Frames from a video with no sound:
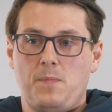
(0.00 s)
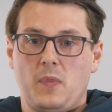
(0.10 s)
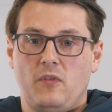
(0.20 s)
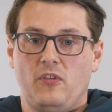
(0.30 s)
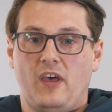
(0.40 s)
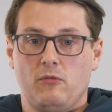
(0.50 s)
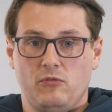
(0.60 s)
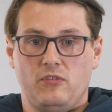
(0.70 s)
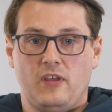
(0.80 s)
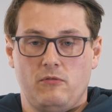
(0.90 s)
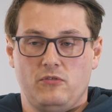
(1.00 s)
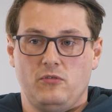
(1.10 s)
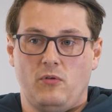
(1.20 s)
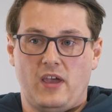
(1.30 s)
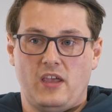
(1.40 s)
So that was
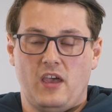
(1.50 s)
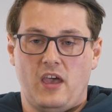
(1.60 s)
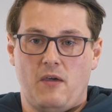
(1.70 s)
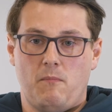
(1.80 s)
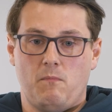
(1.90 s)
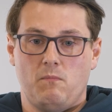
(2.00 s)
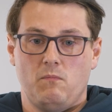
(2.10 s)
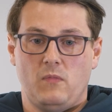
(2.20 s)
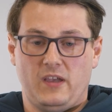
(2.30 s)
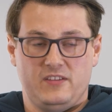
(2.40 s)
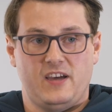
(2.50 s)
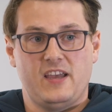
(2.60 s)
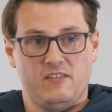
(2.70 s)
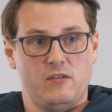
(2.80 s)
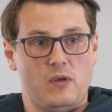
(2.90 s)
quite
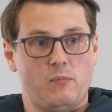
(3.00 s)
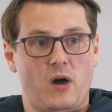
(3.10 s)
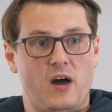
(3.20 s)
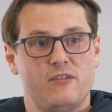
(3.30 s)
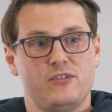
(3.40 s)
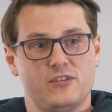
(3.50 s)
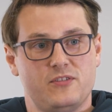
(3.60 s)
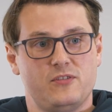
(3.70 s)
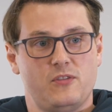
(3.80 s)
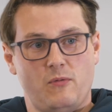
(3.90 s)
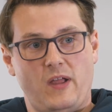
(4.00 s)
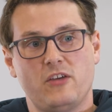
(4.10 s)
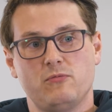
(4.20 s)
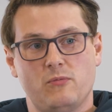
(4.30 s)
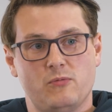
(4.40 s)
exciting to be a part of because the
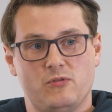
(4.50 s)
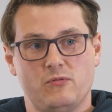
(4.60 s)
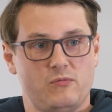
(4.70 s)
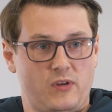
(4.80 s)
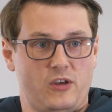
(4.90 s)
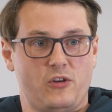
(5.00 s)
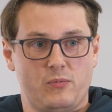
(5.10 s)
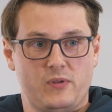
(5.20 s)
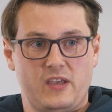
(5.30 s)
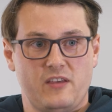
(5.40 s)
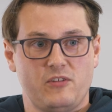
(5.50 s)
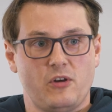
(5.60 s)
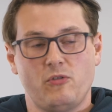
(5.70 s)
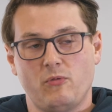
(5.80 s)
last one was like a couple of years ago,